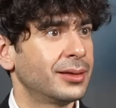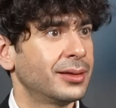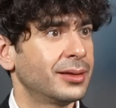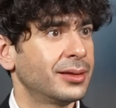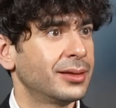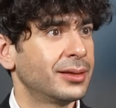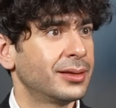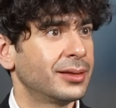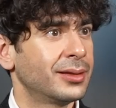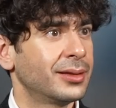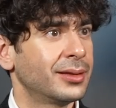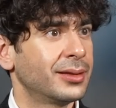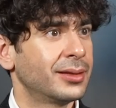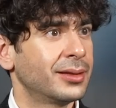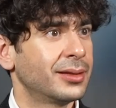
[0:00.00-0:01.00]
uh,
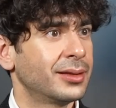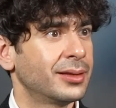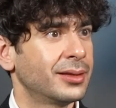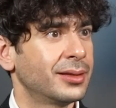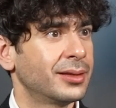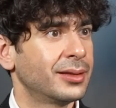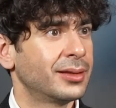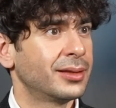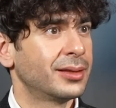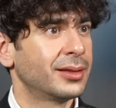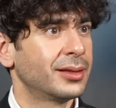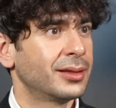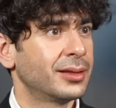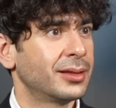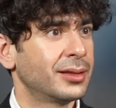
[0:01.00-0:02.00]
from the first Forbidden
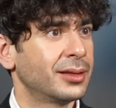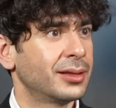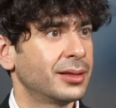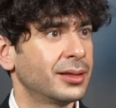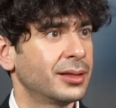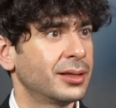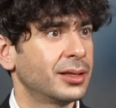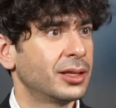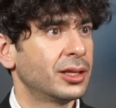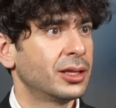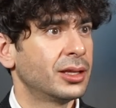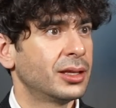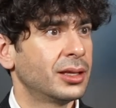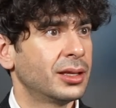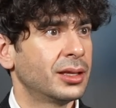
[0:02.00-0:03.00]
Door leading up to
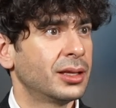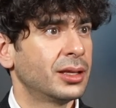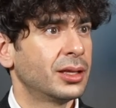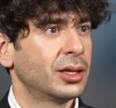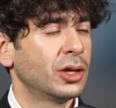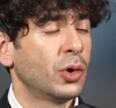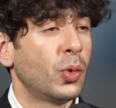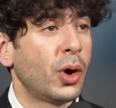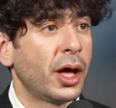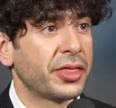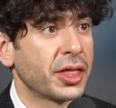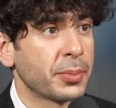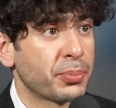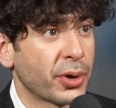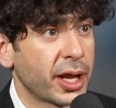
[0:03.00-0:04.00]
uh, today? Well, I
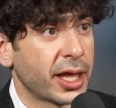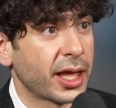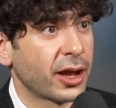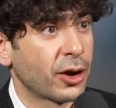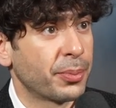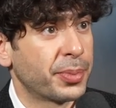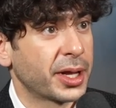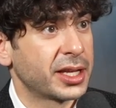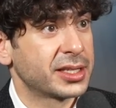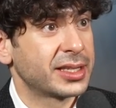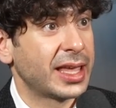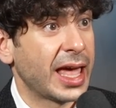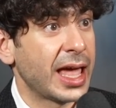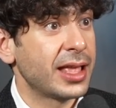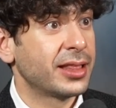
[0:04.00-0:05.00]
think breaking our
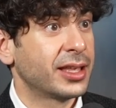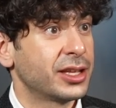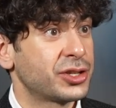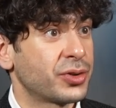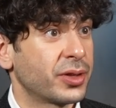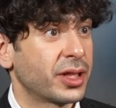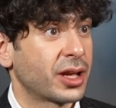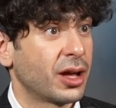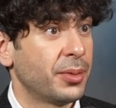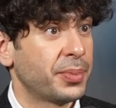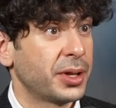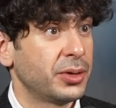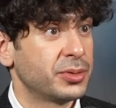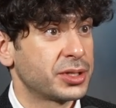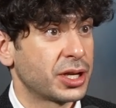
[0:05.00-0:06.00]
biggest gate in the history of the
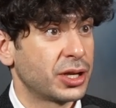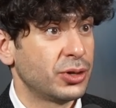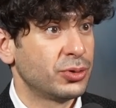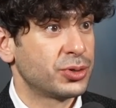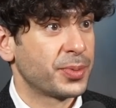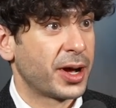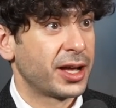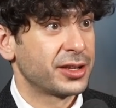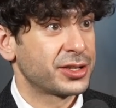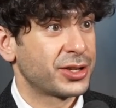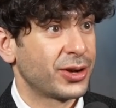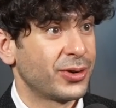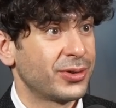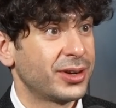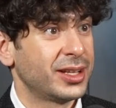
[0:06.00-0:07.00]
company was a huge
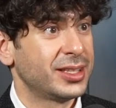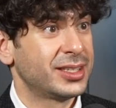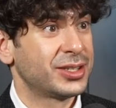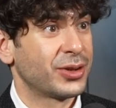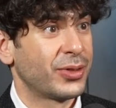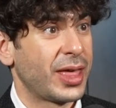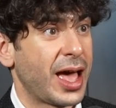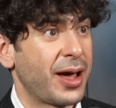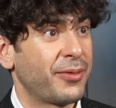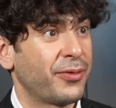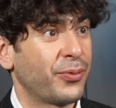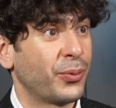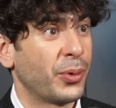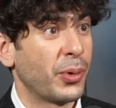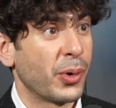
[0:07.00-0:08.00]
milestone, and so
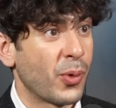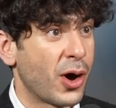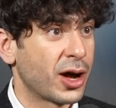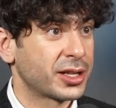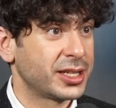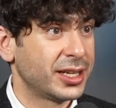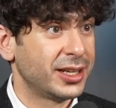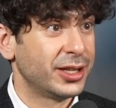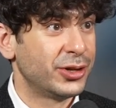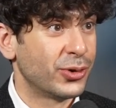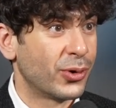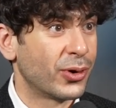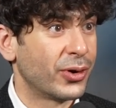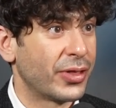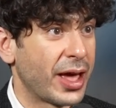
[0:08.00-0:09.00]
that, when we walked in the
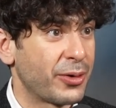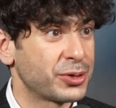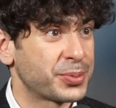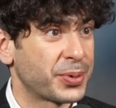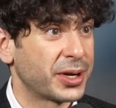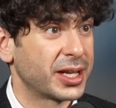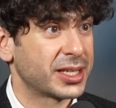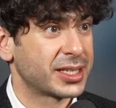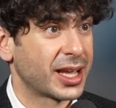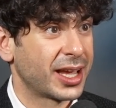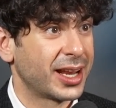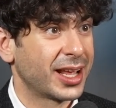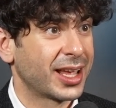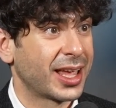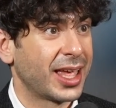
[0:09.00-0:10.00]
door, that was pretty
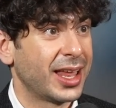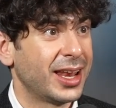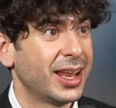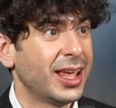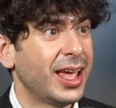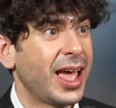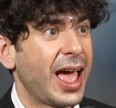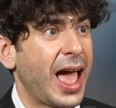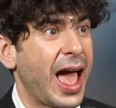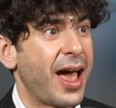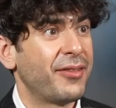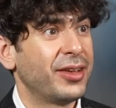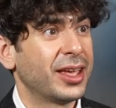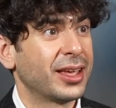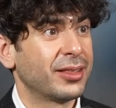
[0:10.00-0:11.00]
exciting, and
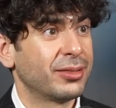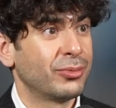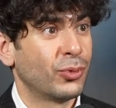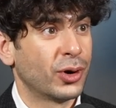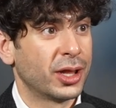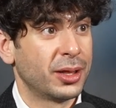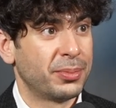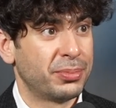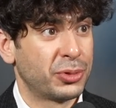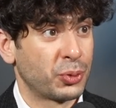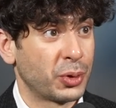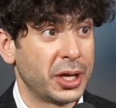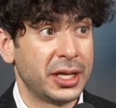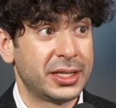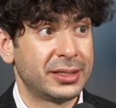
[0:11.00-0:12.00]
having one of the
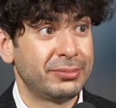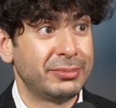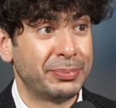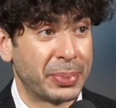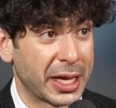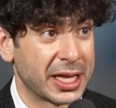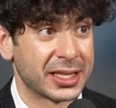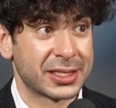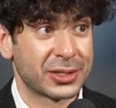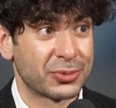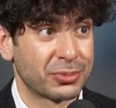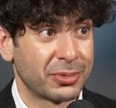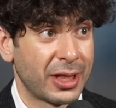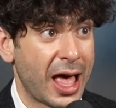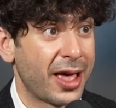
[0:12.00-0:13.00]
three biggest
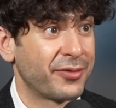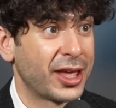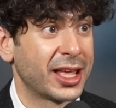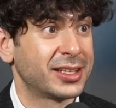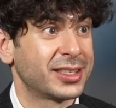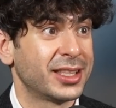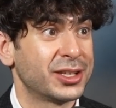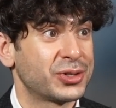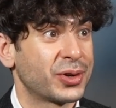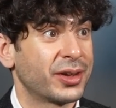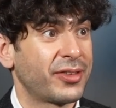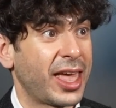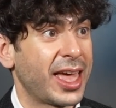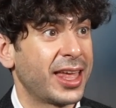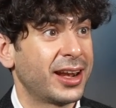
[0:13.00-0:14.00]
live gates in the history
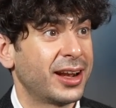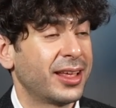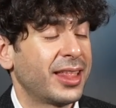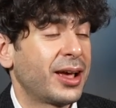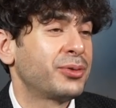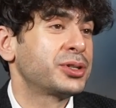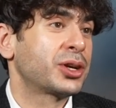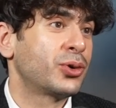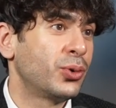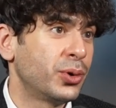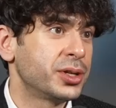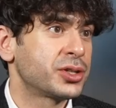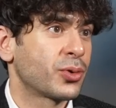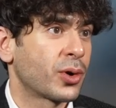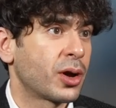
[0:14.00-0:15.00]
of Canada, that was a cool
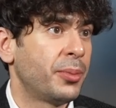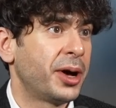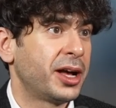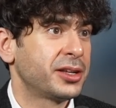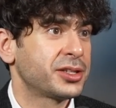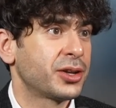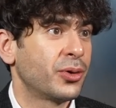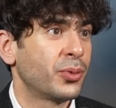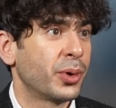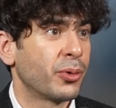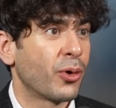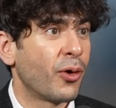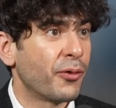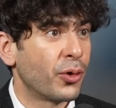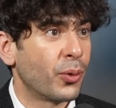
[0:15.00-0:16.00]
historical milestone. We
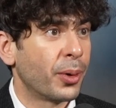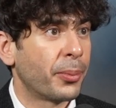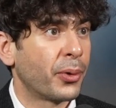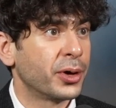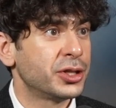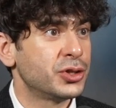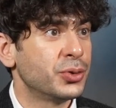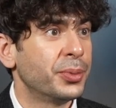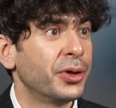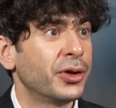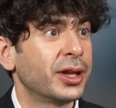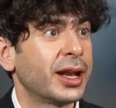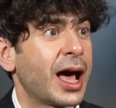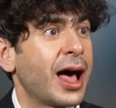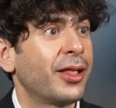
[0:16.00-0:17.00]
were over one point two
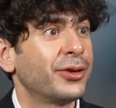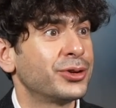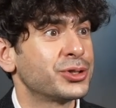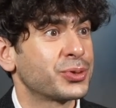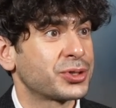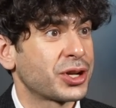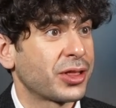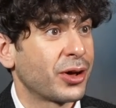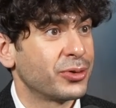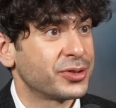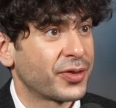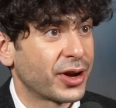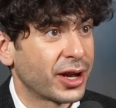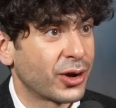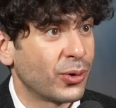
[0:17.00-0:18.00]
million dollars, which I thought was
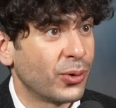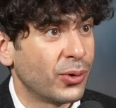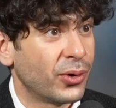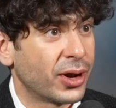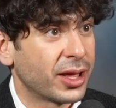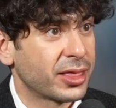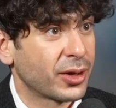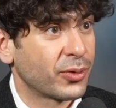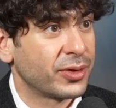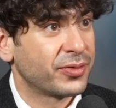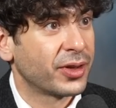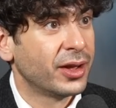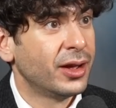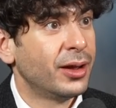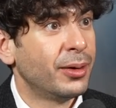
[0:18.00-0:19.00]
very cool, and I think we've
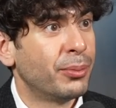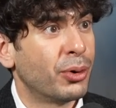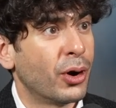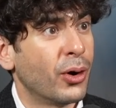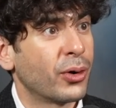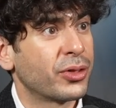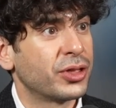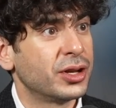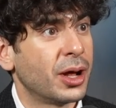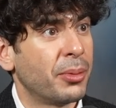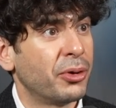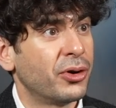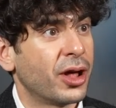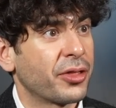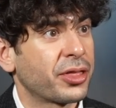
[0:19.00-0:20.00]
broke the
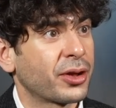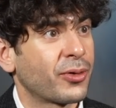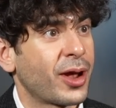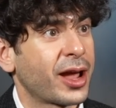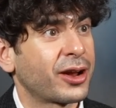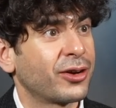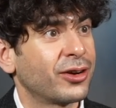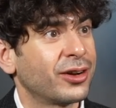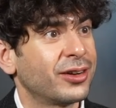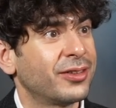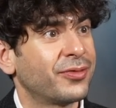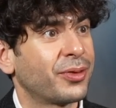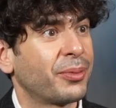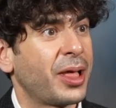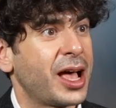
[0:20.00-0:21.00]
Double or Nothing record
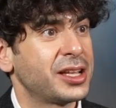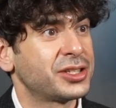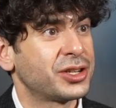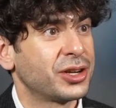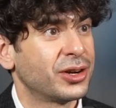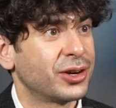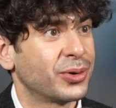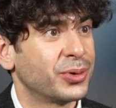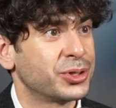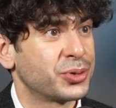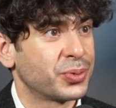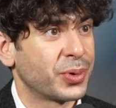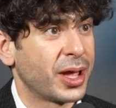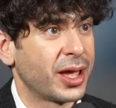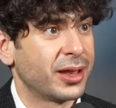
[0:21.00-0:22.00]
from last year, which,
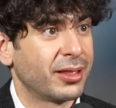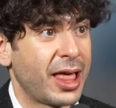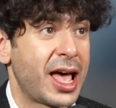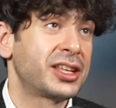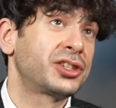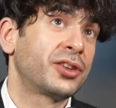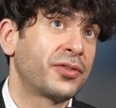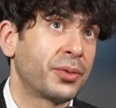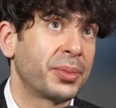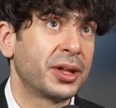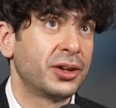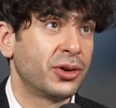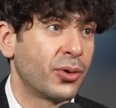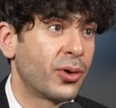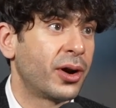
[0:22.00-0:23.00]
and last year
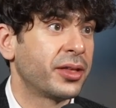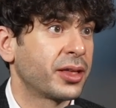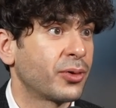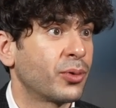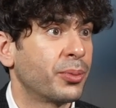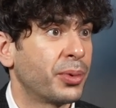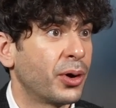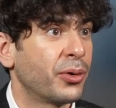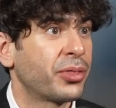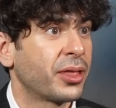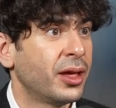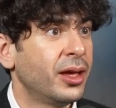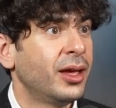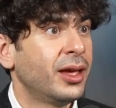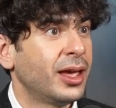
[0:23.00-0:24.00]
Forbidden Door, I think we're both
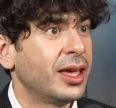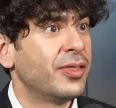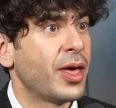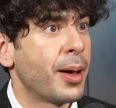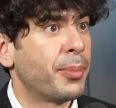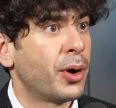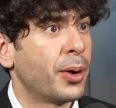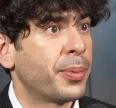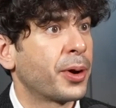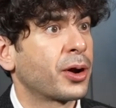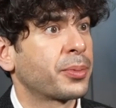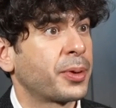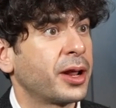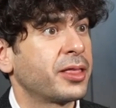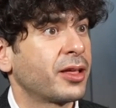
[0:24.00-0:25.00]
in that
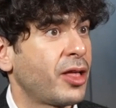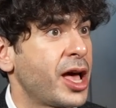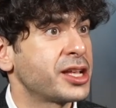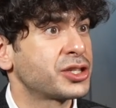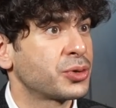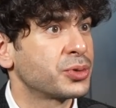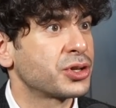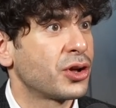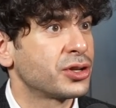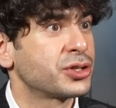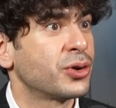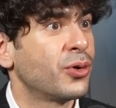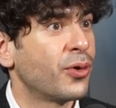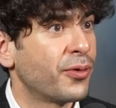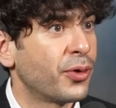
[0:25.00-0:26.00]
ballpark, but I think last year was
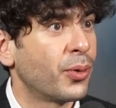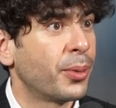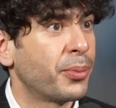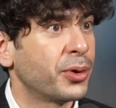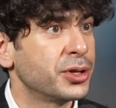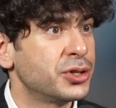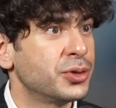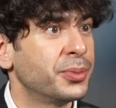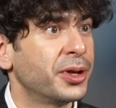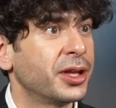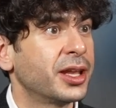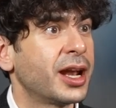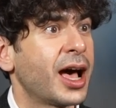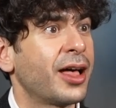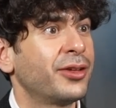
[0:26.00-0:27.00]
also over one point two
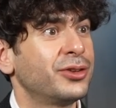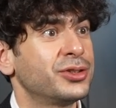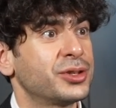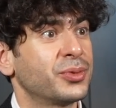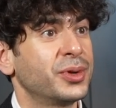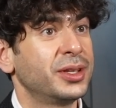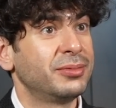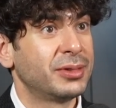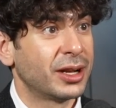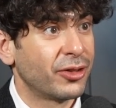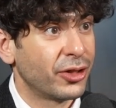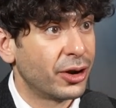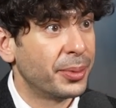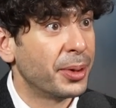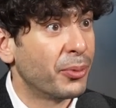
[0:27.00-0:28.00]
million dollars, and we did a
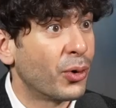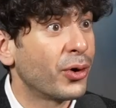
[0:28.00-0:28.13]
little bit